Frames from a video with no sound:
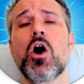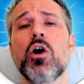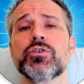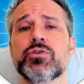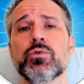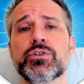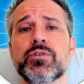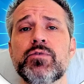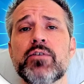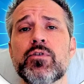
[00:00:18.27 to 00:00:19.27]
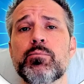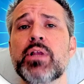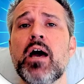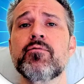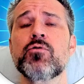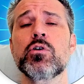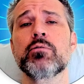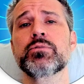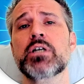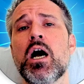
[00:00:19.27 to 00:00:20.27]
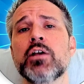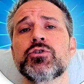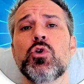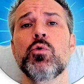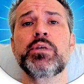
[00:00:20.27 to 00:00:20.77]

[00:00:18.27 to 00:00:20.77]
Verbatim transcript: all sorts of different platforms console,